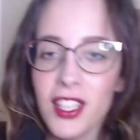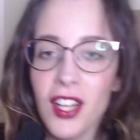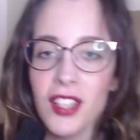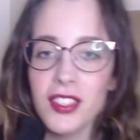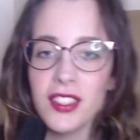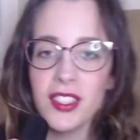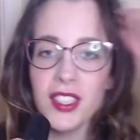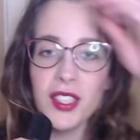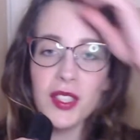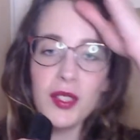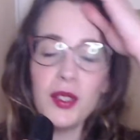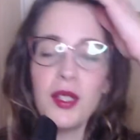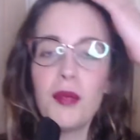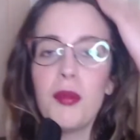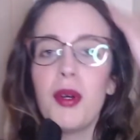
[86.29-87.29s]
to you
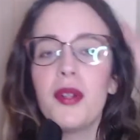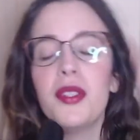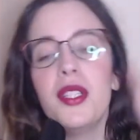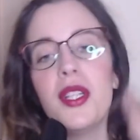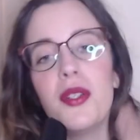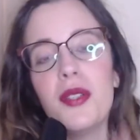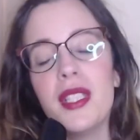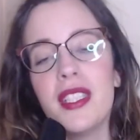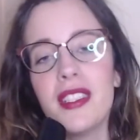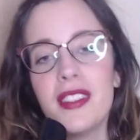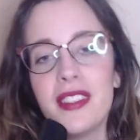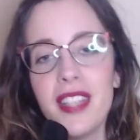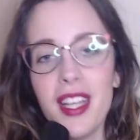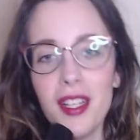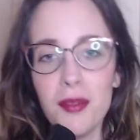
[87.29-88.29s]
about yoga
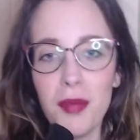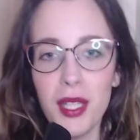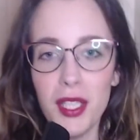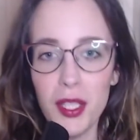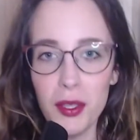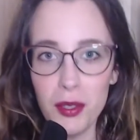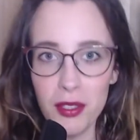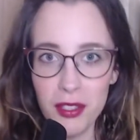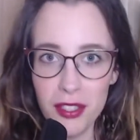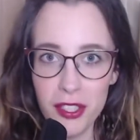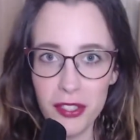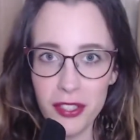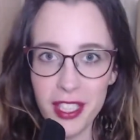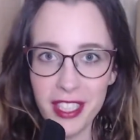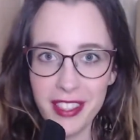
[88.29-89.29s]
and my yoga
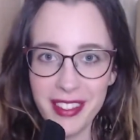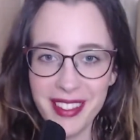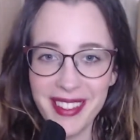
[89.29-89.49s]
retreat.